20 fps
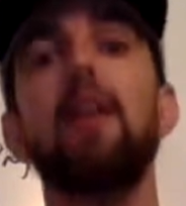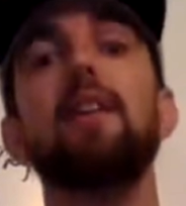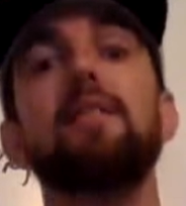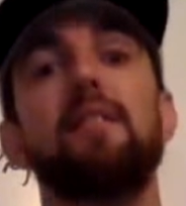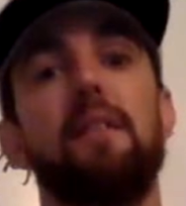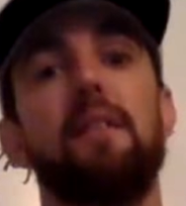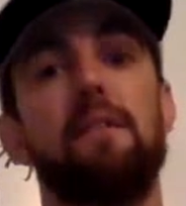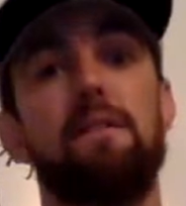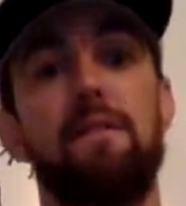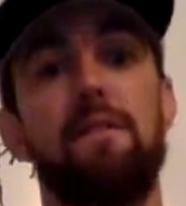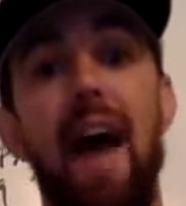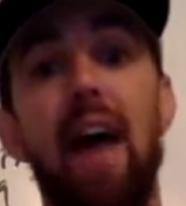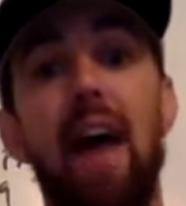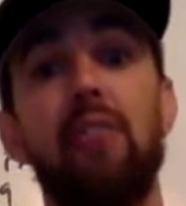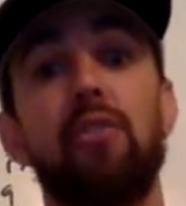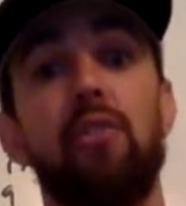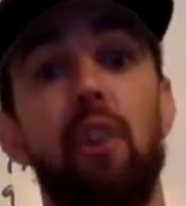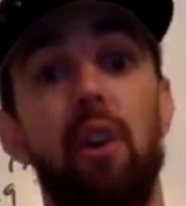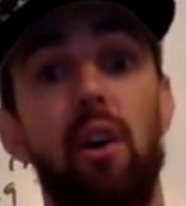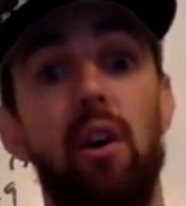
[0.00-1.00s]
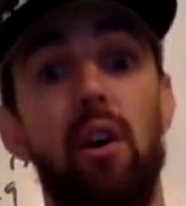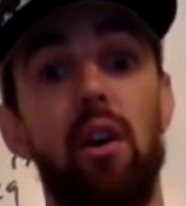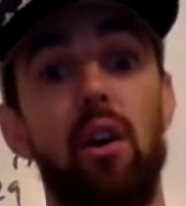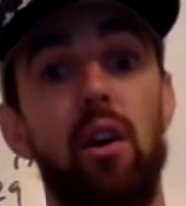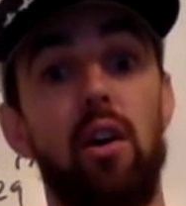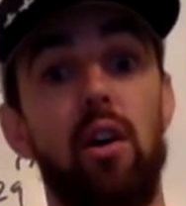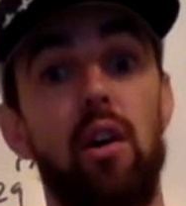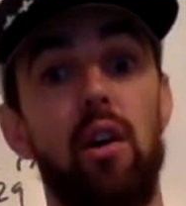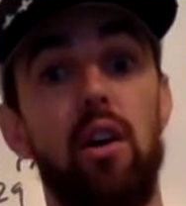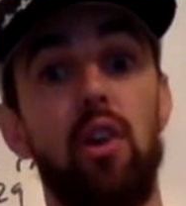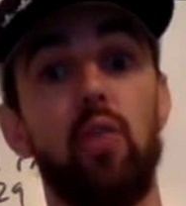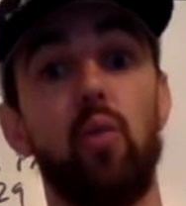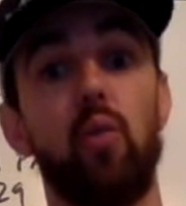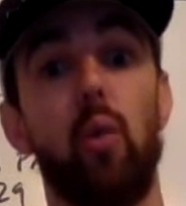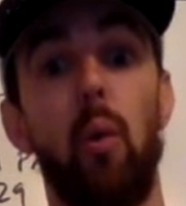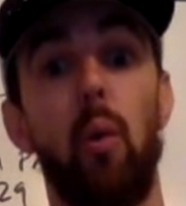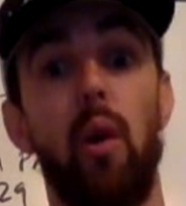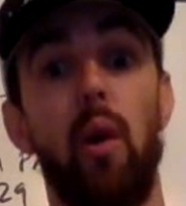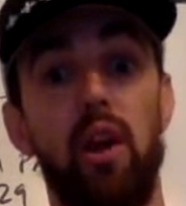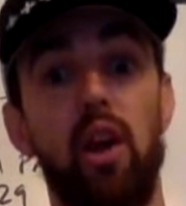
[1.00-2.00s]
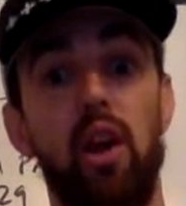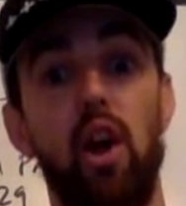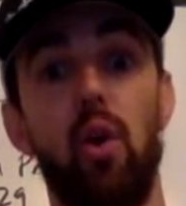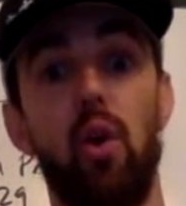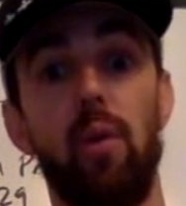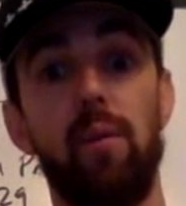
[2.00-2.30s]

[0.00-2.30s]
to faster where we want to go,